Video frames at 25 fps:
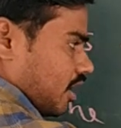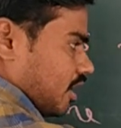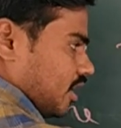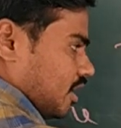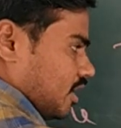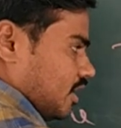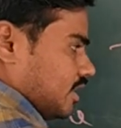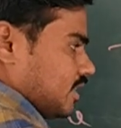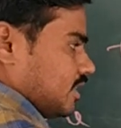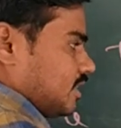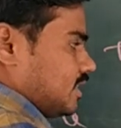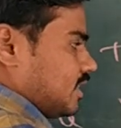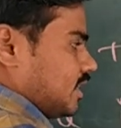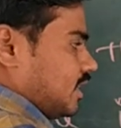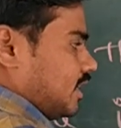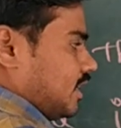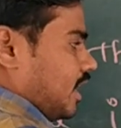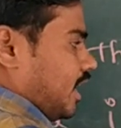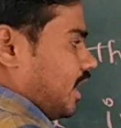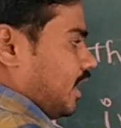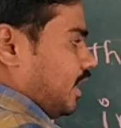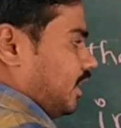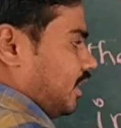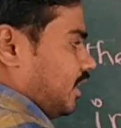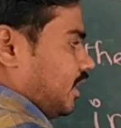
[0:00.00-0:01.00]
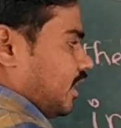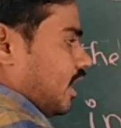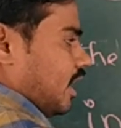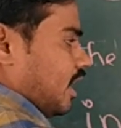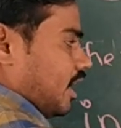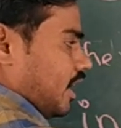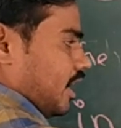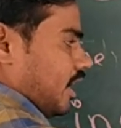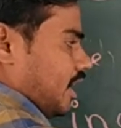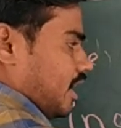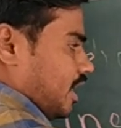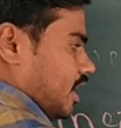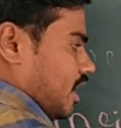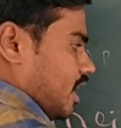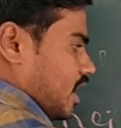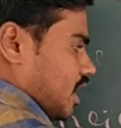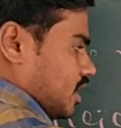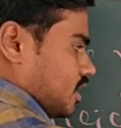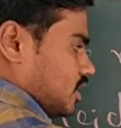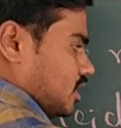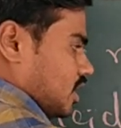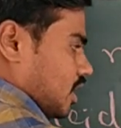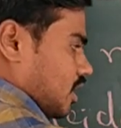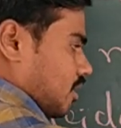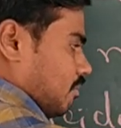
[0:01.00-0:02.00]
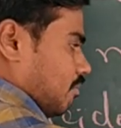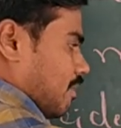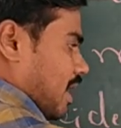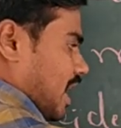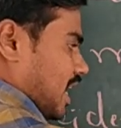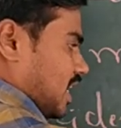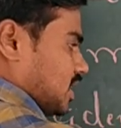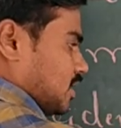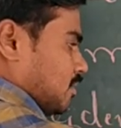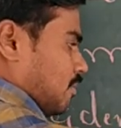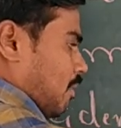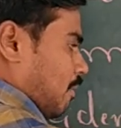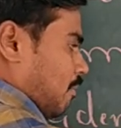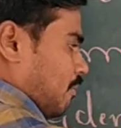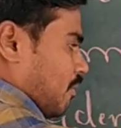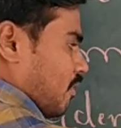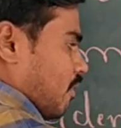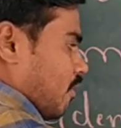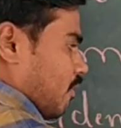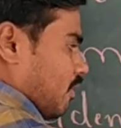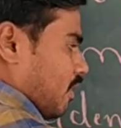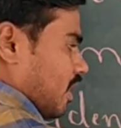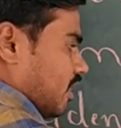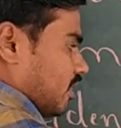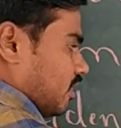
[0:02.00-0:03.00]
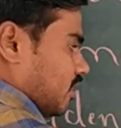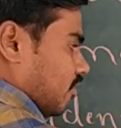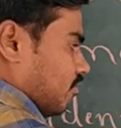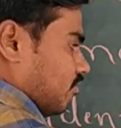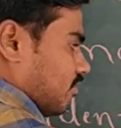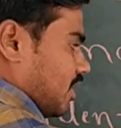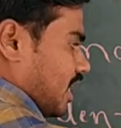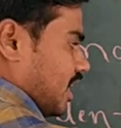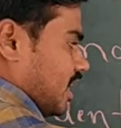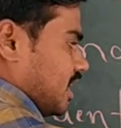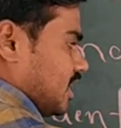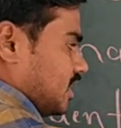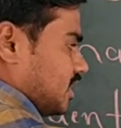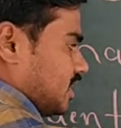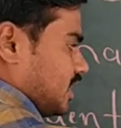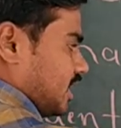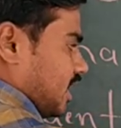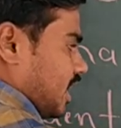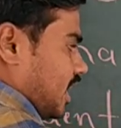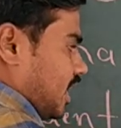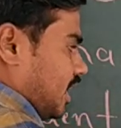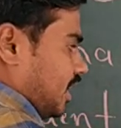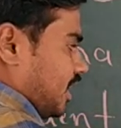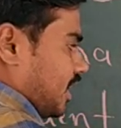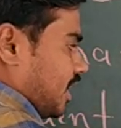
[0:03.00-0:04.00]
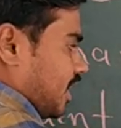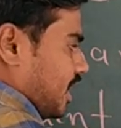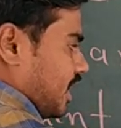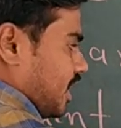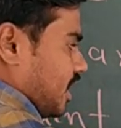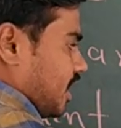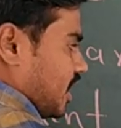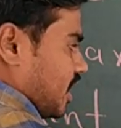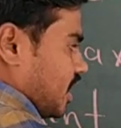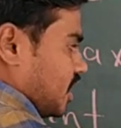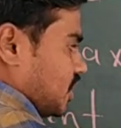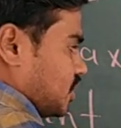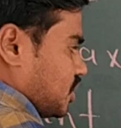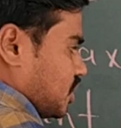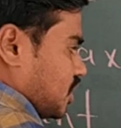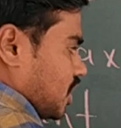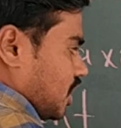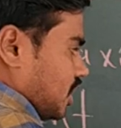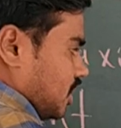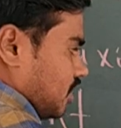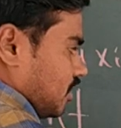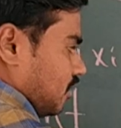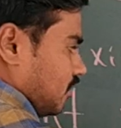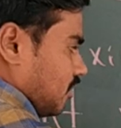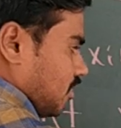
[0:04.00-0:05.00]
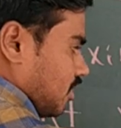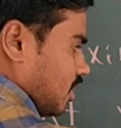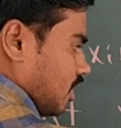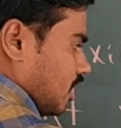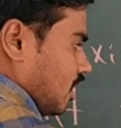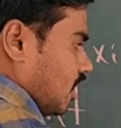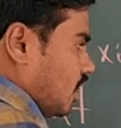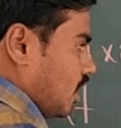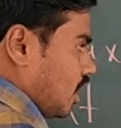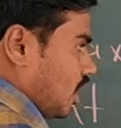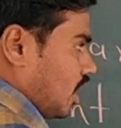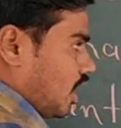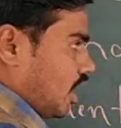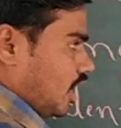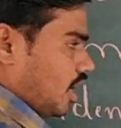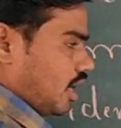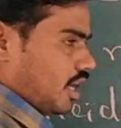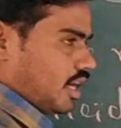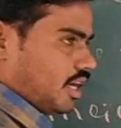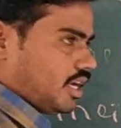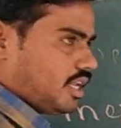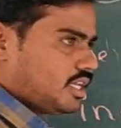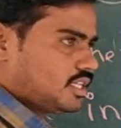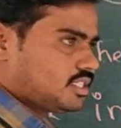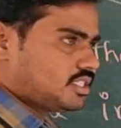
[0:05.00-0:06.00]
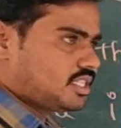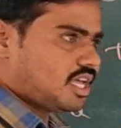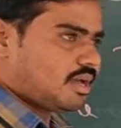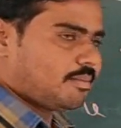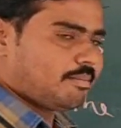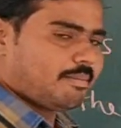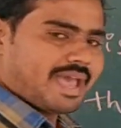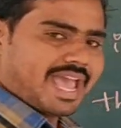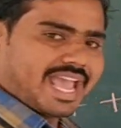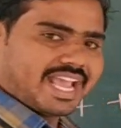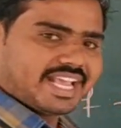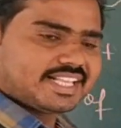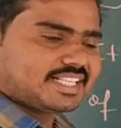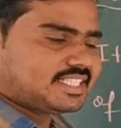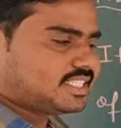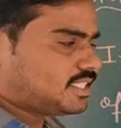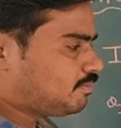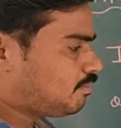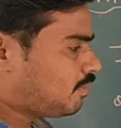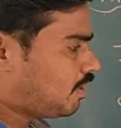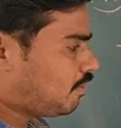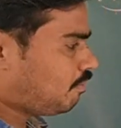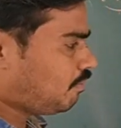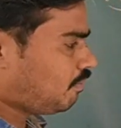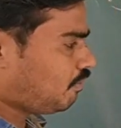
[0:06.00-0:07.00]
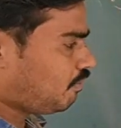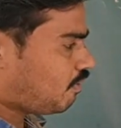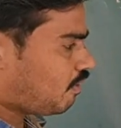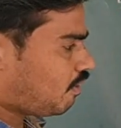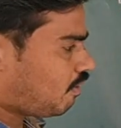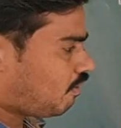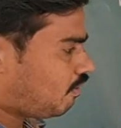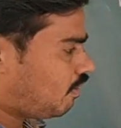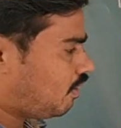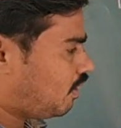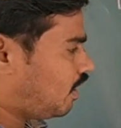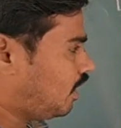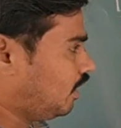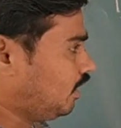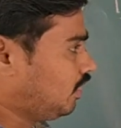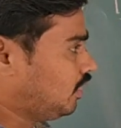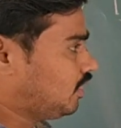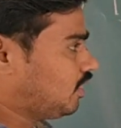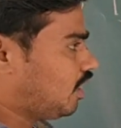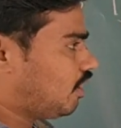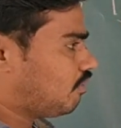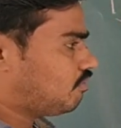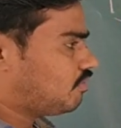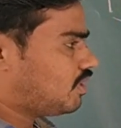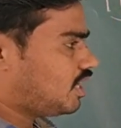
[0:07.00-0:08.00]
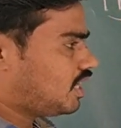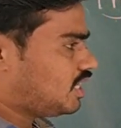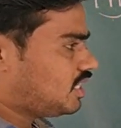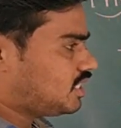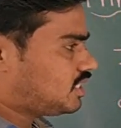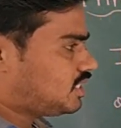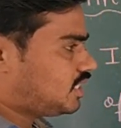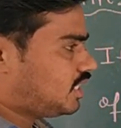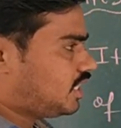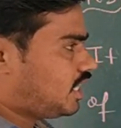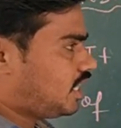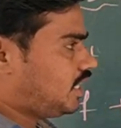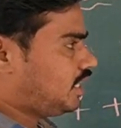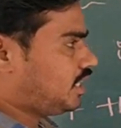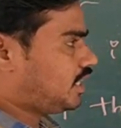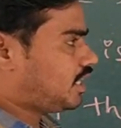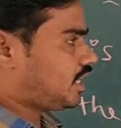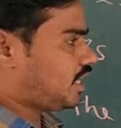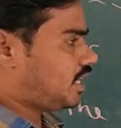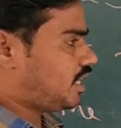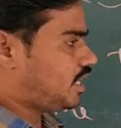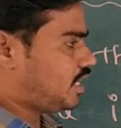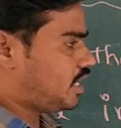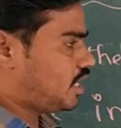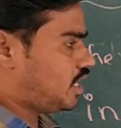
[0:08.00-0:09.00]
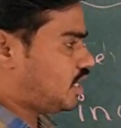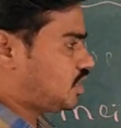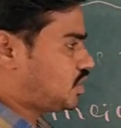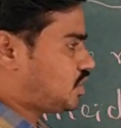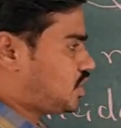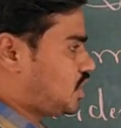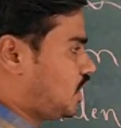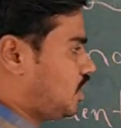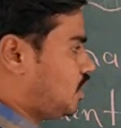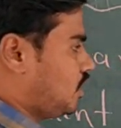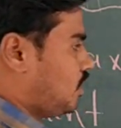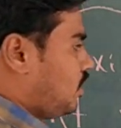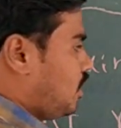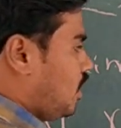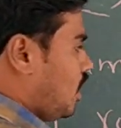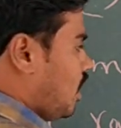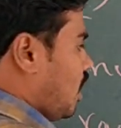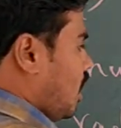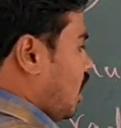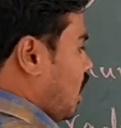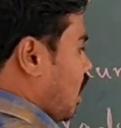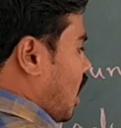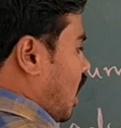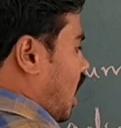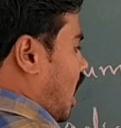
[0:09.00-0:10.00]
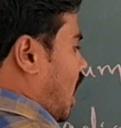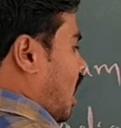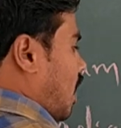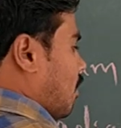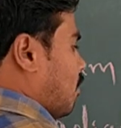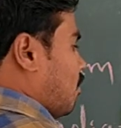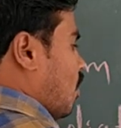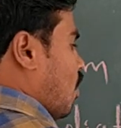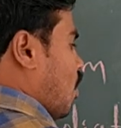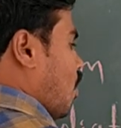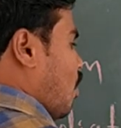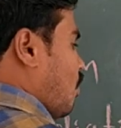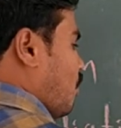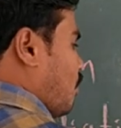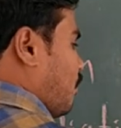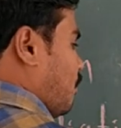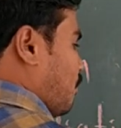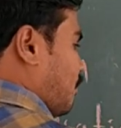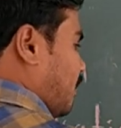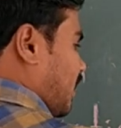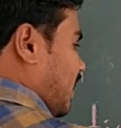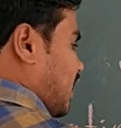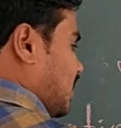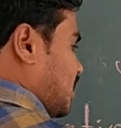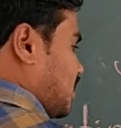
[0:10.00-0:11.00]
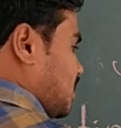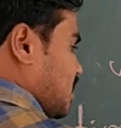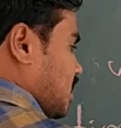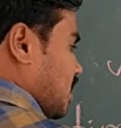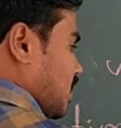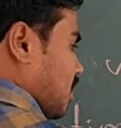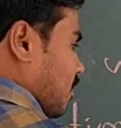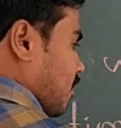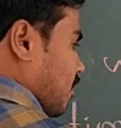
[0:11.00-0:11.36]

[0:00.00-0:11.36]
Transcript: the incident radiation, maximum wavelength of the incident radiation. It is the maximum wavelength of the incident radiation above which